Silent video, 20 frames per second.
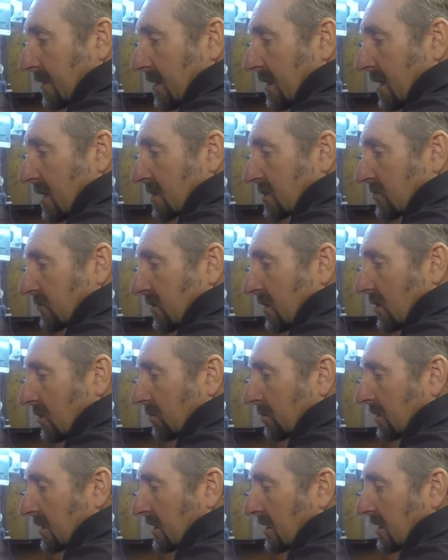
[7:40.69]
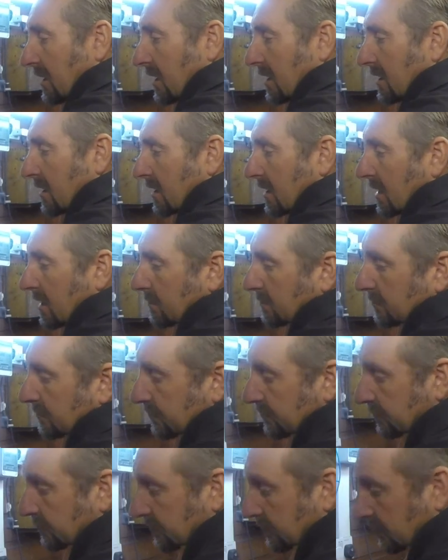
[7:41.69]
a HVLP air cap.
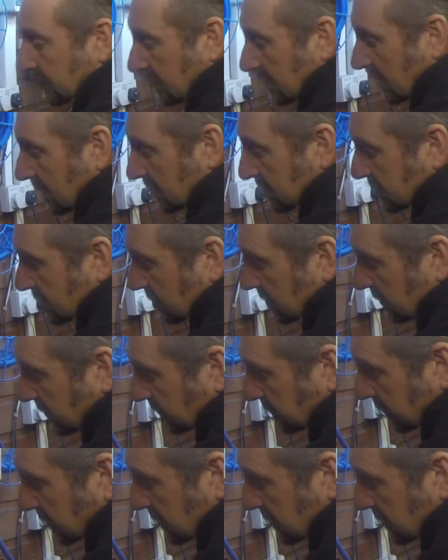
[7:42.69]
Sorry, a